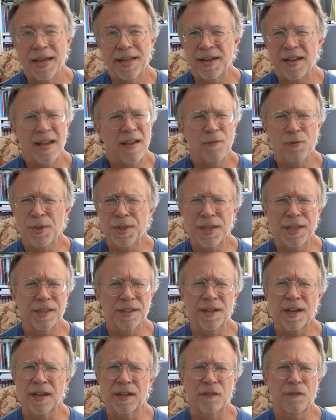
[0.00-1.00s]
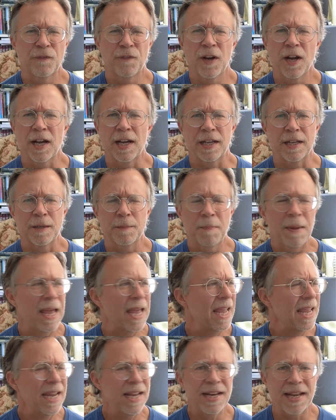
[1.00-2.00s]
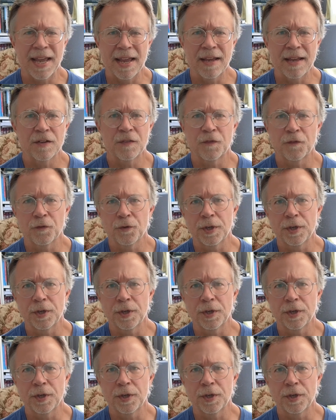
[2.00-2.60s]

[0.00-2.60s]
And everything that I could find, paid and